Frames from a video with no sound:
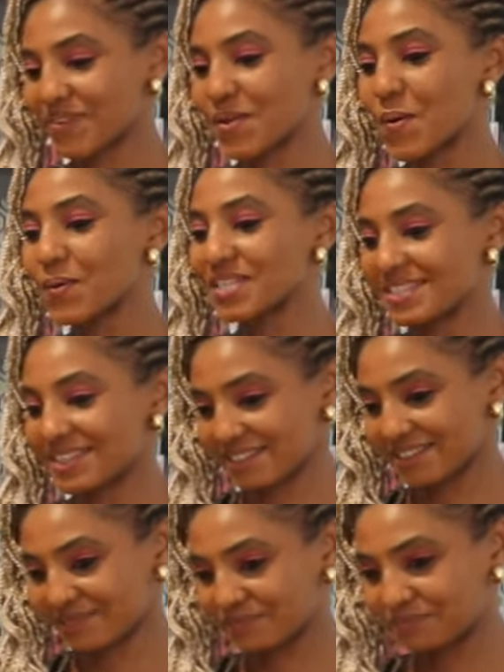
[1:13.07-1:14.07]
he always
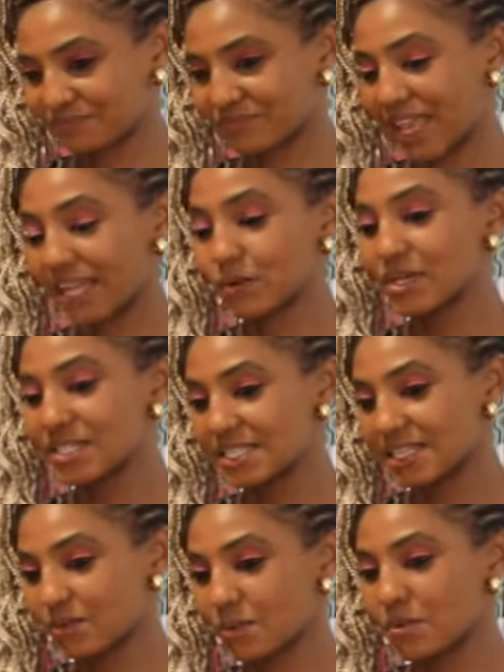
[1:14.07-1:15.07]
says, and always
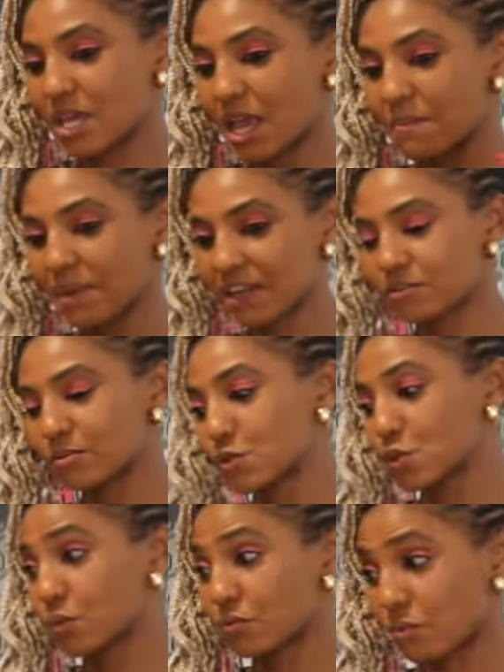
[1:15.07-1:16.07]
said, when we came back from
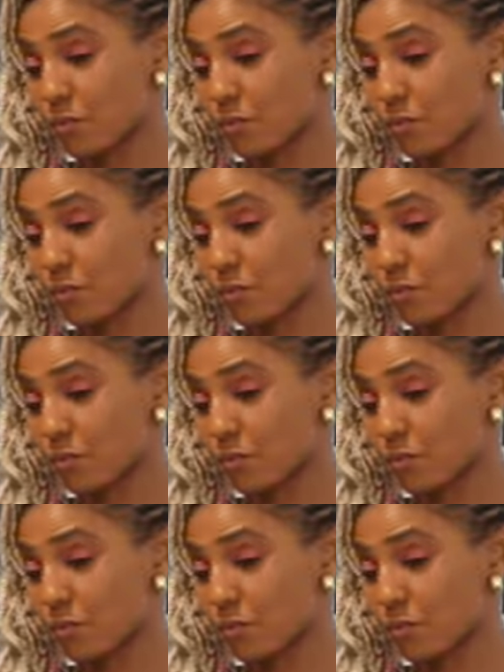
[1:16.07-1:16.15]
school with